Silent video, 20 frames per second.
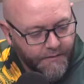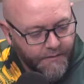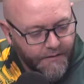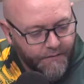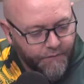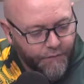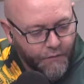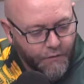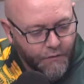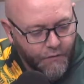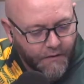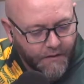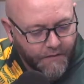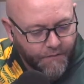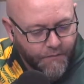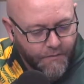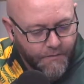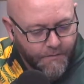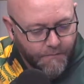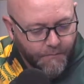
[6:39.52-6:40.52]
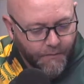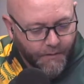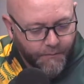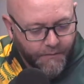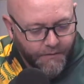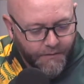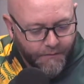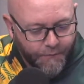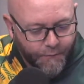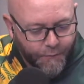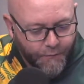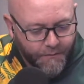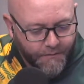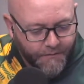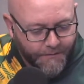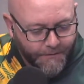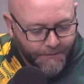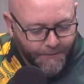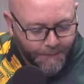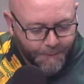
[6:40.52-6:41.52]
mean, if you look at these
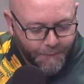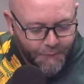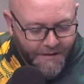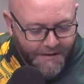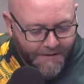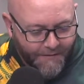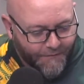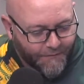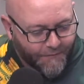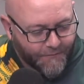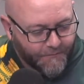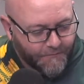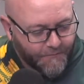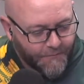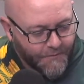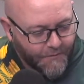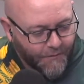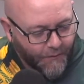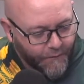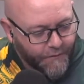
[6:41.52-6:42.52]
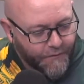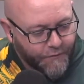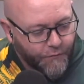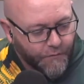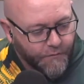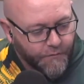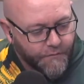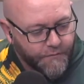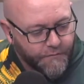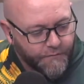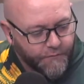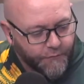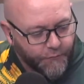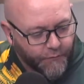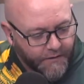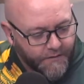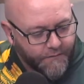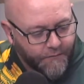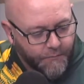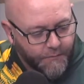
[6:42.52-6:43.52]
little kids on the Children's
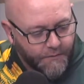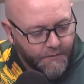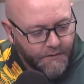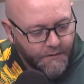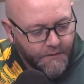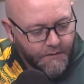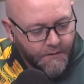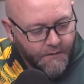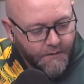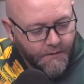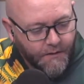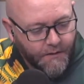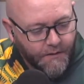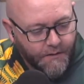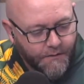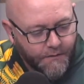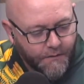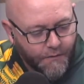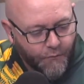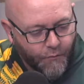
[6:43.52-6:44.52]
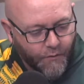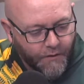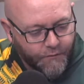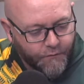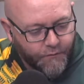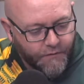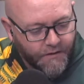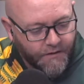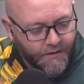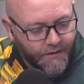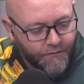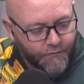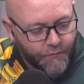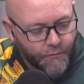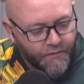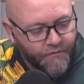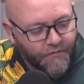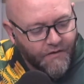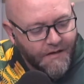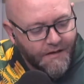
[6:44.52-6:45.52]
Rights one and Right to
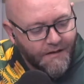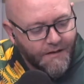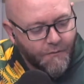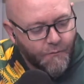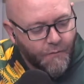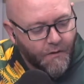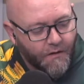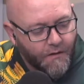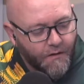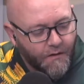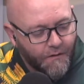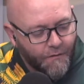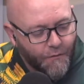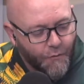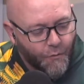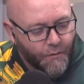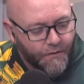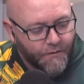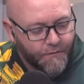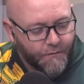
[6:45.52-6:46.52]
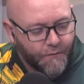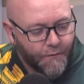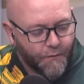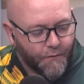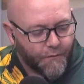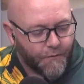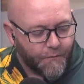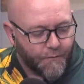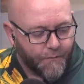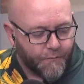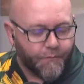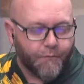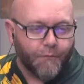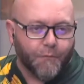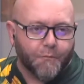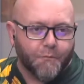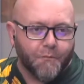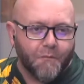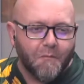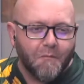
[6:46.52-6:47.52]
Education, was there any other one you
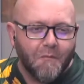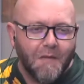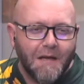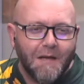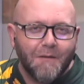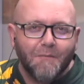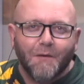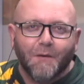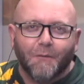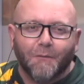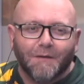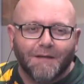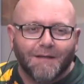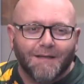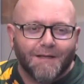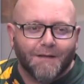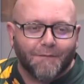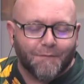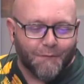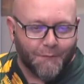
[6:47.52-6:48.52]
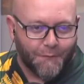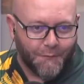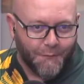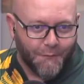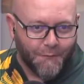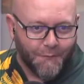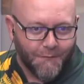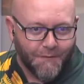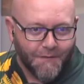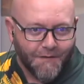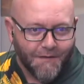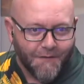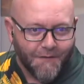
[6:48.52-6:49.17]
thought maybe I would love to do